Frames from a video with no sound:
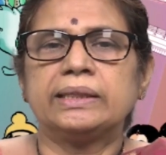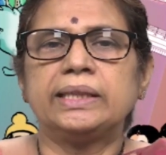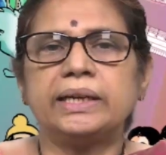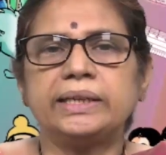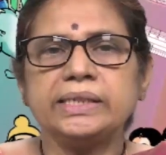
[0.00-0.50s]

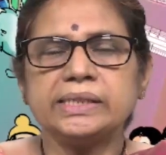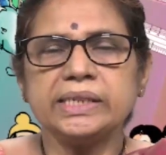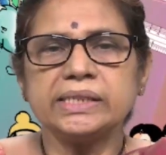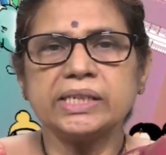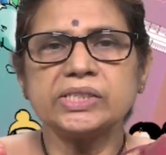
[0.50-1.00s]
the
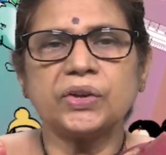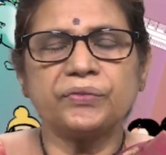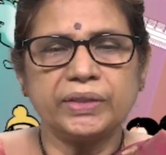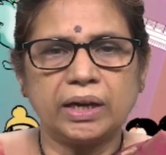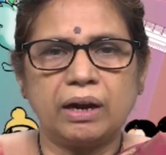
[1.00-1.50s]
diseases of
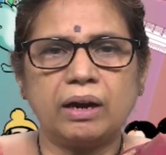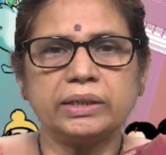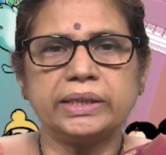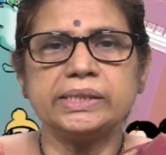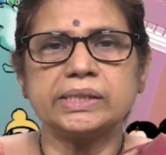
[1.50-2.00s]
the
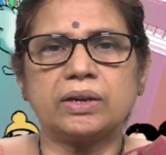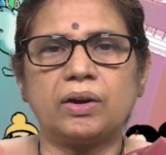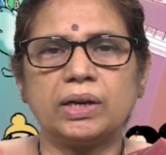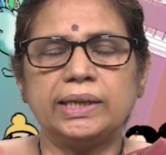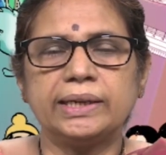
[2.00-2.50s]
heart is
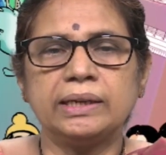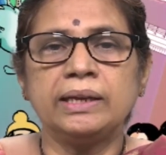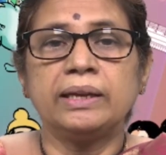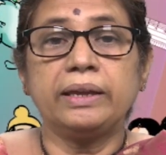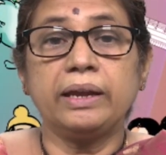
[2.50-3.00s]
called
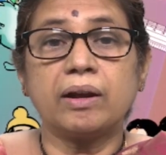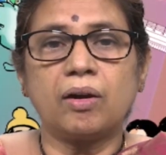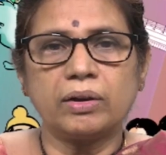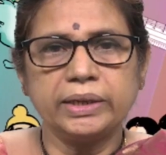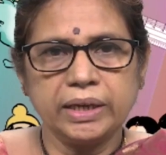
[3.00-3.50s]
a
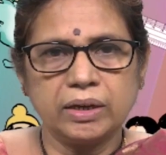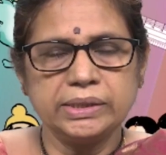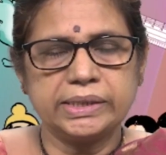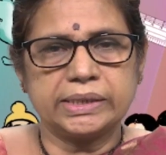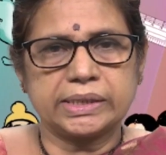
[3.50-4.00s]

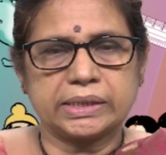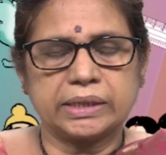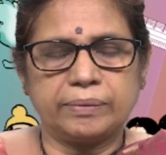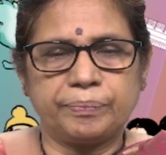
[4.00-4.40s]
cardiologist.